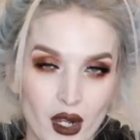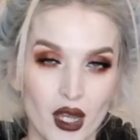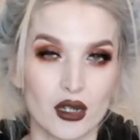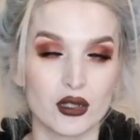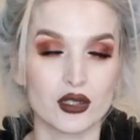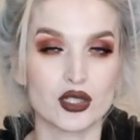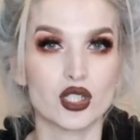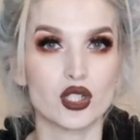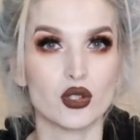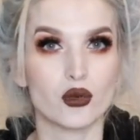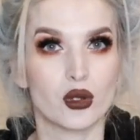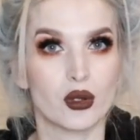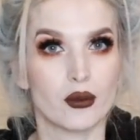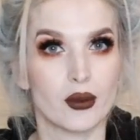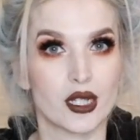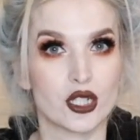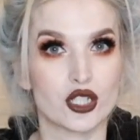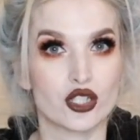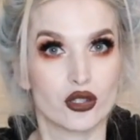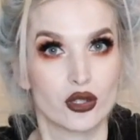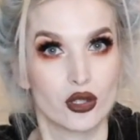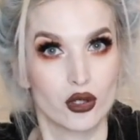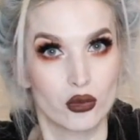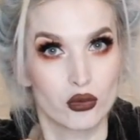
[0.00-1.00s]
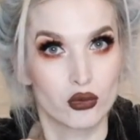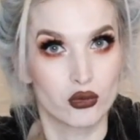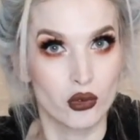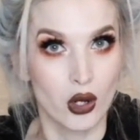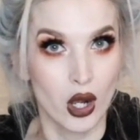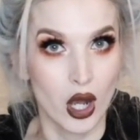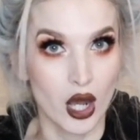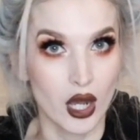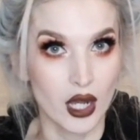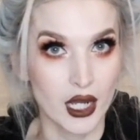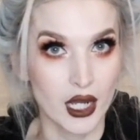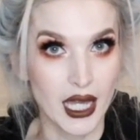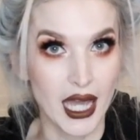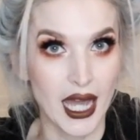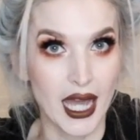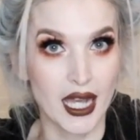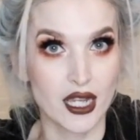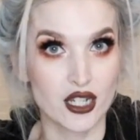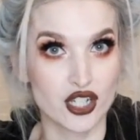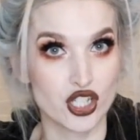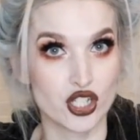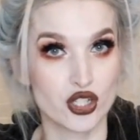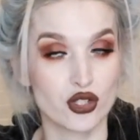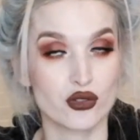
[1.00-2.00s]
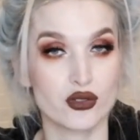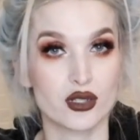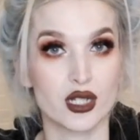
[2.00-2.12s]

Also, you wanna make sure they're raw cashews,